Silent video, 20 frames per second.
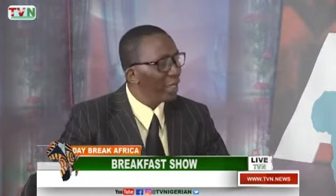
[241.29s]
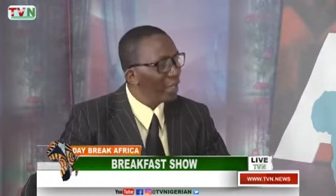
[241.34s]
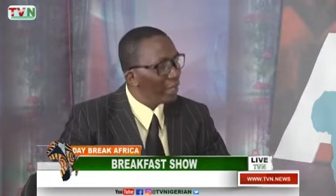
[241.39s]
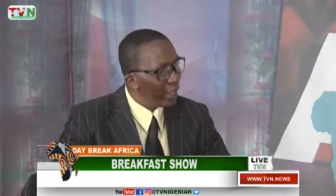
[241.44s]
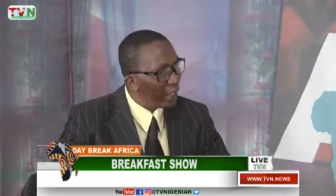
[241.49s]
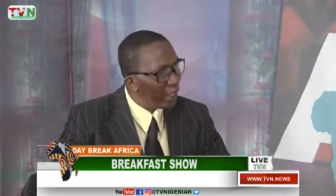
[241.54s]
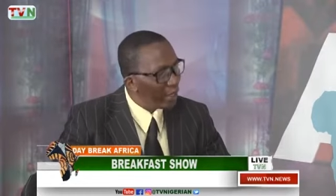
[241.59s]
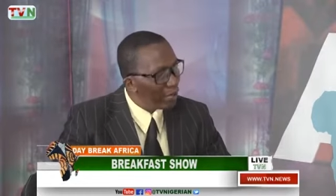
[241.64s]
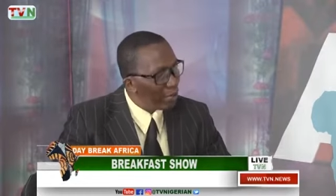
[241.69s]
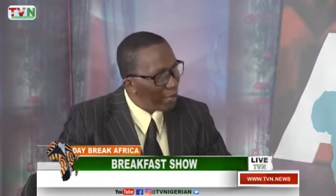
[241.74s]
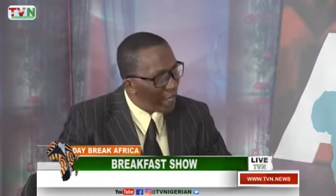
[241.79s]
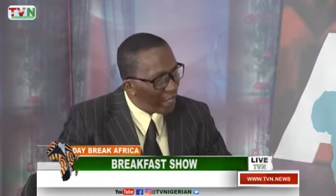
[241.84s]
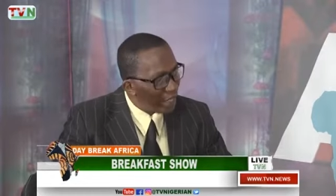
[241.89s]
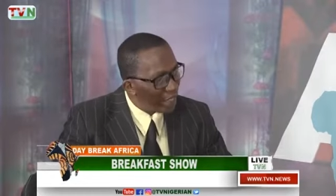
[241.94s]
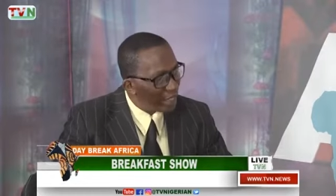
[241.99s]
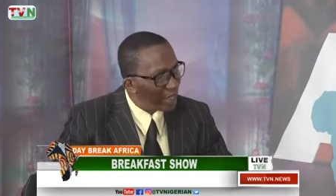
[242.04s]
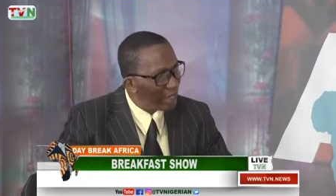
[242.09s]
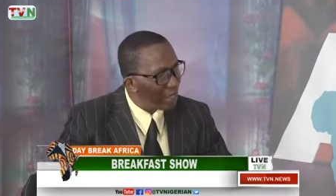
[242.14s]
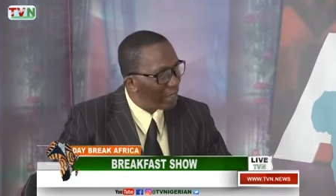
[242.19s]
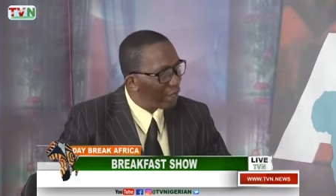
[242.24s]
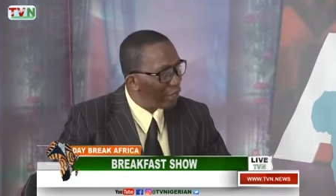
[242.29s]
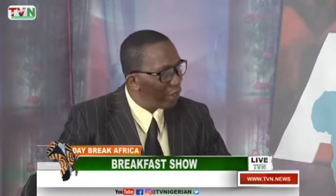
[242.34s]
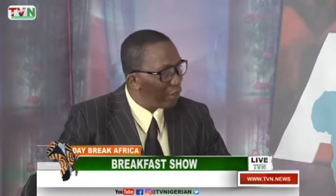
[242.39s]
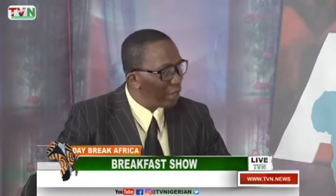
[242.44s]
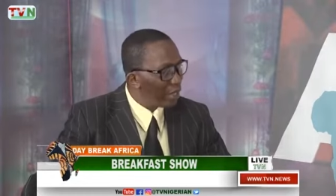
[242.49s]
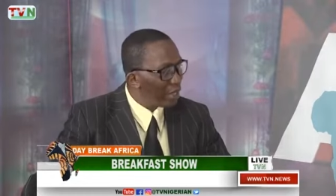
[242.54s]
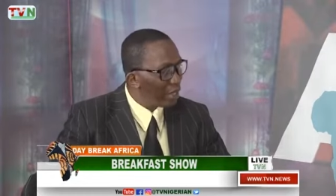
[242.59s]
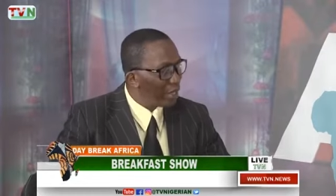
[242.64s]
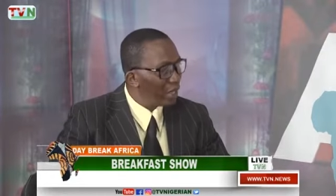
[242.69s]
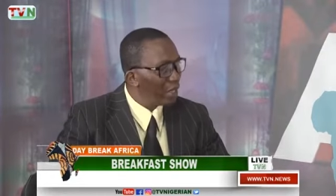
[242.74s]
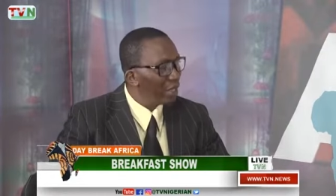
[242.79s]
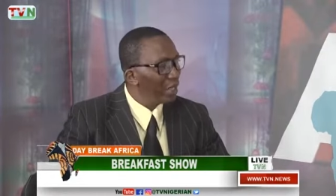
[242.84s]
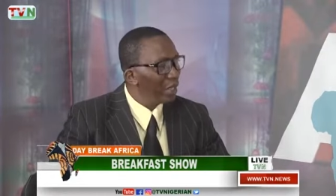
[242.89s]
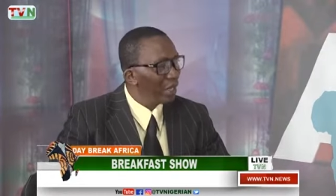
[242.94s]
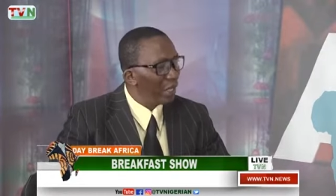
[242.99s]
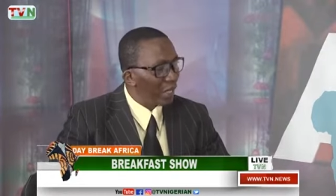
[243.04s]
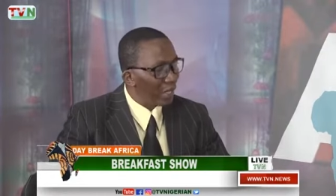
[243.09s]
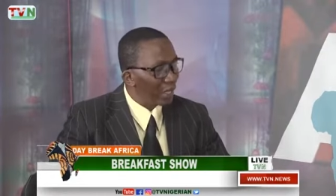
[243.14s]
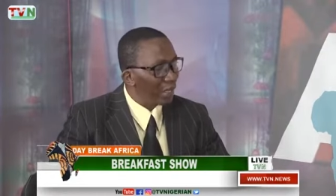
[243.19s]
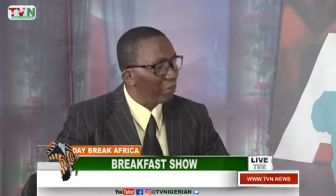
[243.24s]
They met the security
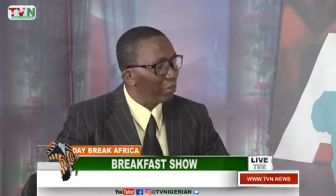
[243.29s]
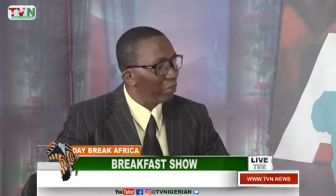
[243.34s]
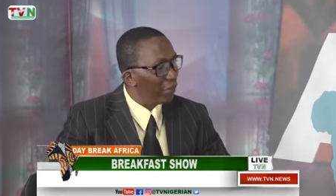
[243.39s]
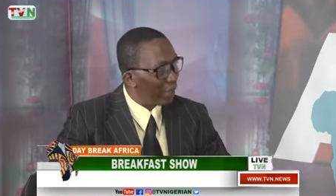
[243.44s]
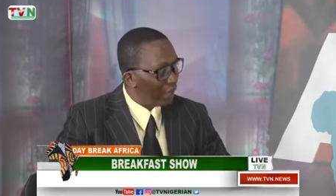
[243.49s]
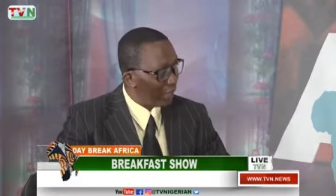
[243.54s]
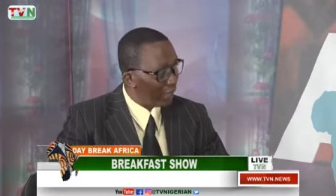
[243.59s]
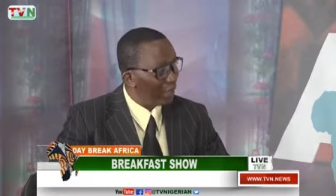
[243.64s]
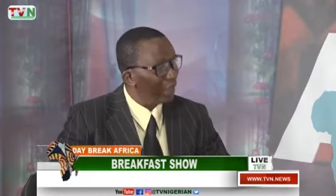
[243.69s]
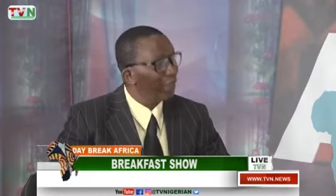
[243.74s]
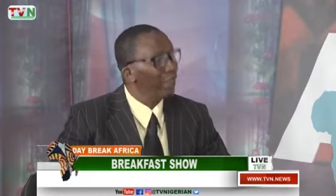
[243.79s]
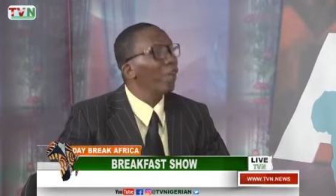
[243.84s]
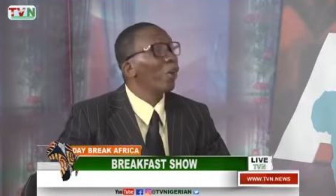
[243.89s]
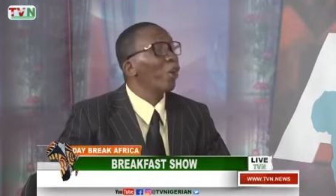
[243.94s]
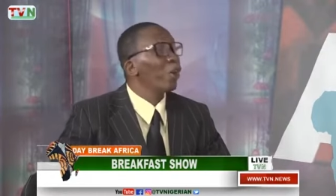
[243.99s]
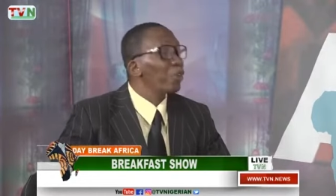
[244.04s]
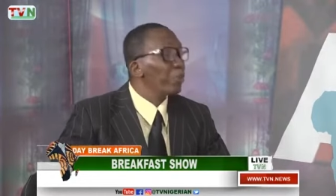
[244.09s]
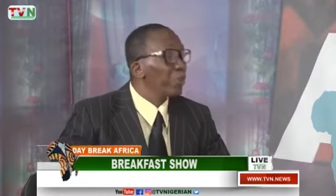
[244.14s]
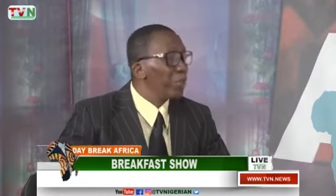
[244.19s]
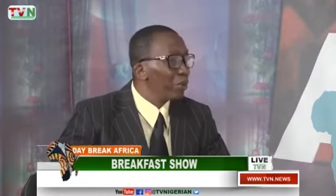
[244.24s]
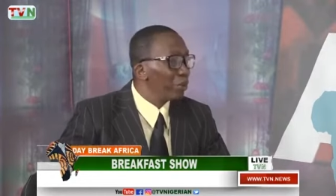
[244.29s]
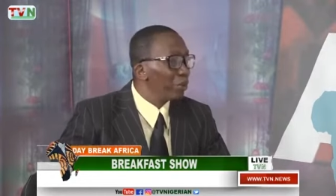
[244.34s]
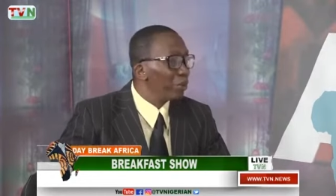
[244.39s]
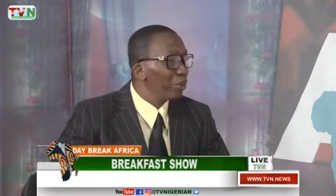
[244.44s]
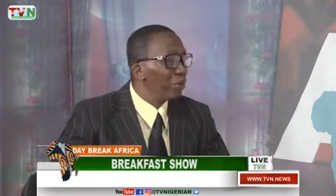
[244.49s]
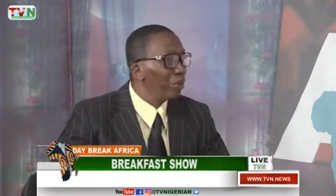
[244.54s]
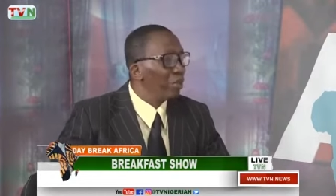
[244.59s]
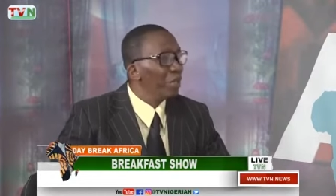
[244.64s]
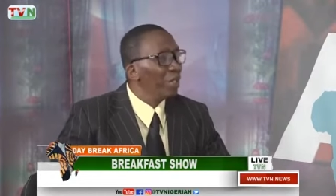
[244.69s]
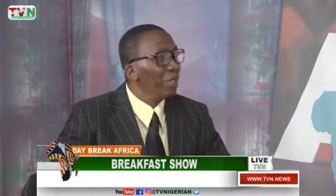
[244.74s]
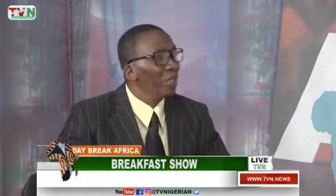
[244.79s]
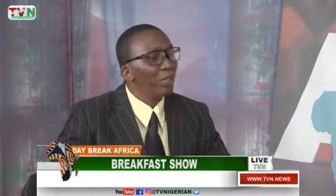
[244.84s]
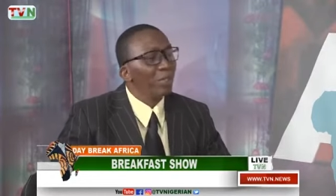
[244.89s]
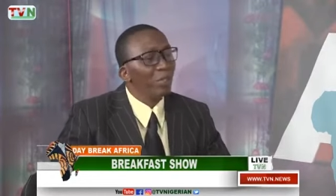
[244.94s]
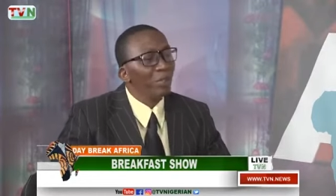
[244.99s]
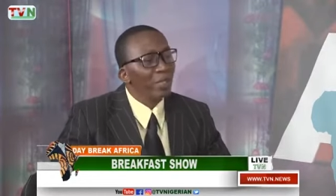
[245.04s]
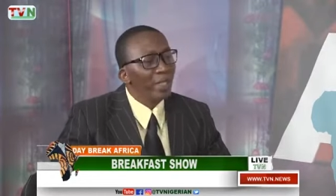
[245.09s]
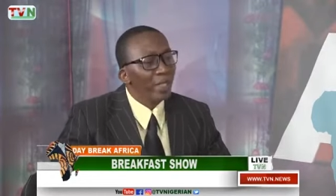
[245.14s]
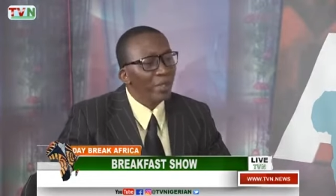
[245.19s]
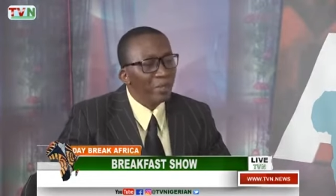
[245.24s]
at the, at the hospital,
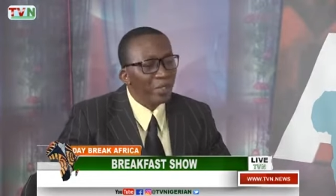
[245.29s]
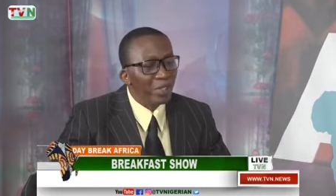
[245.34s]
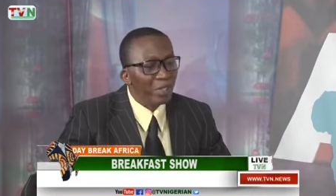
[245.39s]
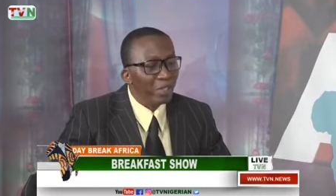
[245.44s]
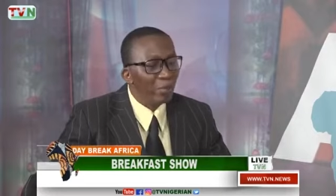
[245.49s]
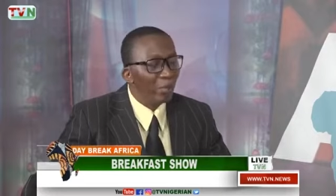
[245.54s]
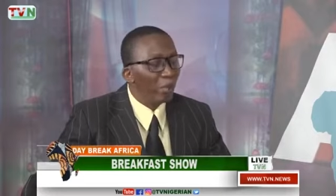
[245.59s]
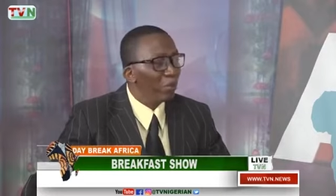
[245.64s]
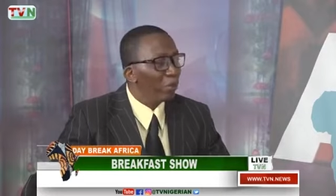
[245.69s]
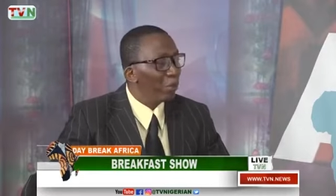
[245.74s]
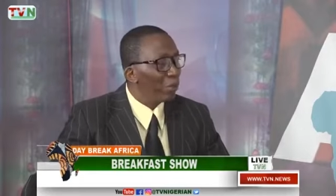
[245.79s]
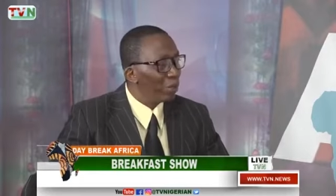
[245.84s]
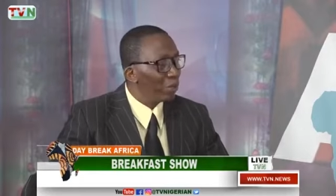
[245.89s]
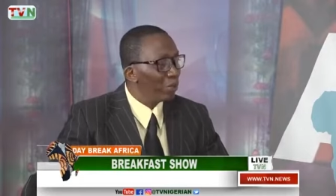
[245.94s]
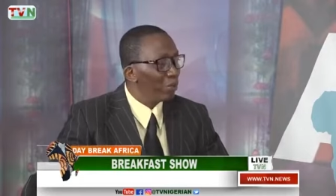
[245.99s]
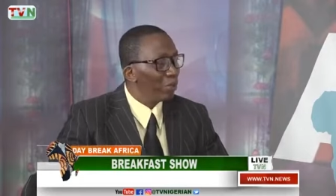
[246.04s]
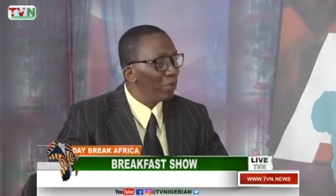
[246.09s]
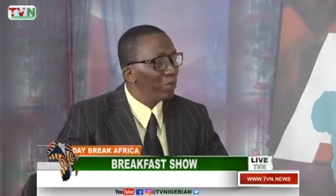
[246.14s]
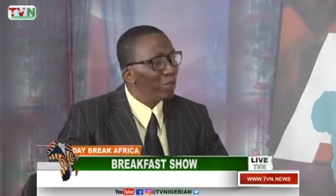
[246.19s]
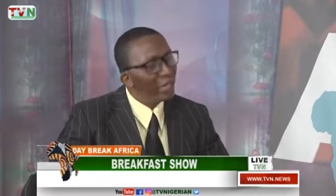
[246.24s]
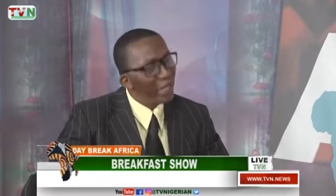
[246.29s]
told them this is what we want to do.